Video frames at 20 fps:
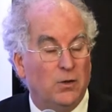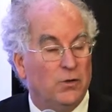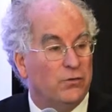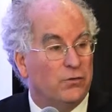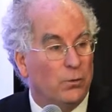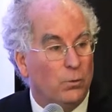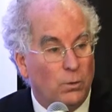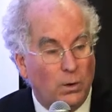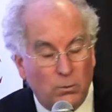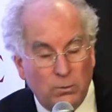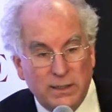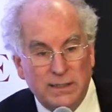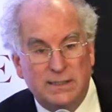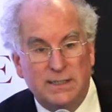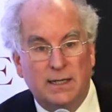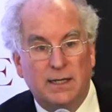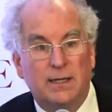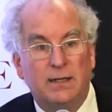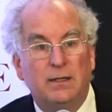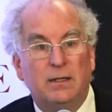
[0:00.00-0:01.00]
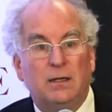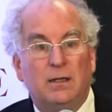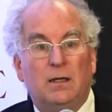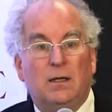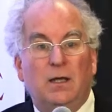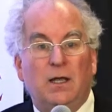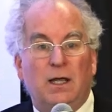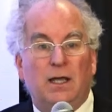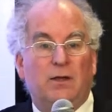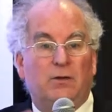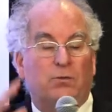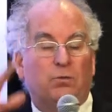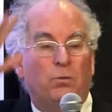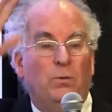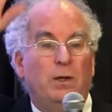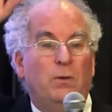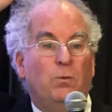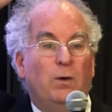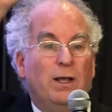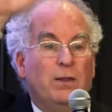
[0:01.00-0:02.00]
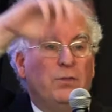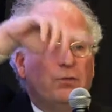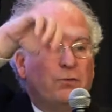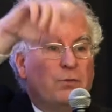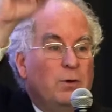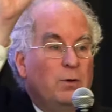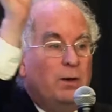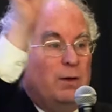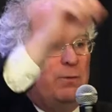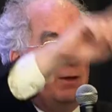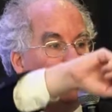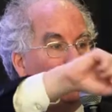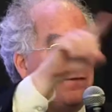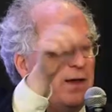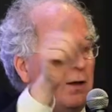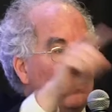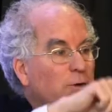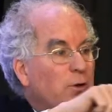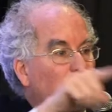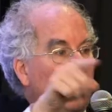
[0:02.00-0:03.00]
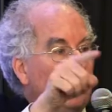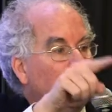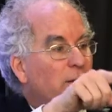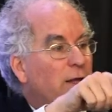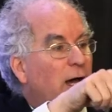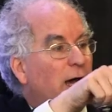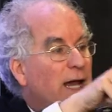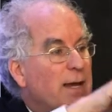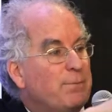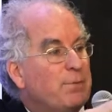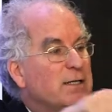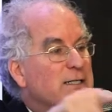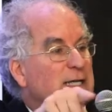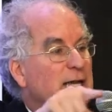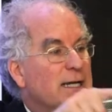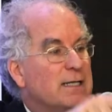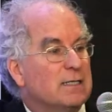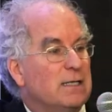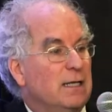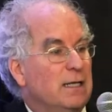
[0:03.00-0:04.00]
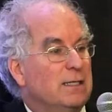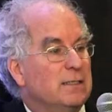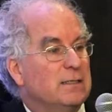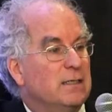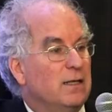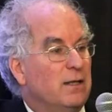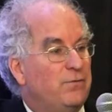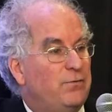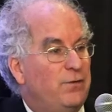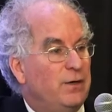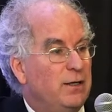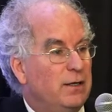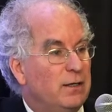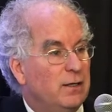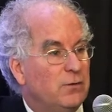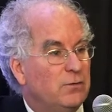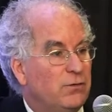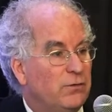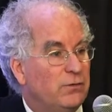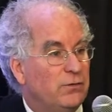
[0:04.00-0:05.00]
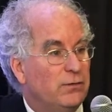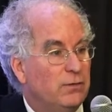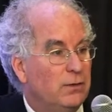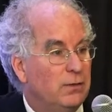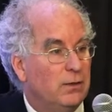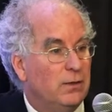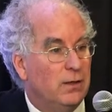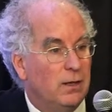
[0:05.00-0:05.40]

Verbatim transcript: So what we did is we went through and we found all the hypertext links in the footnotes,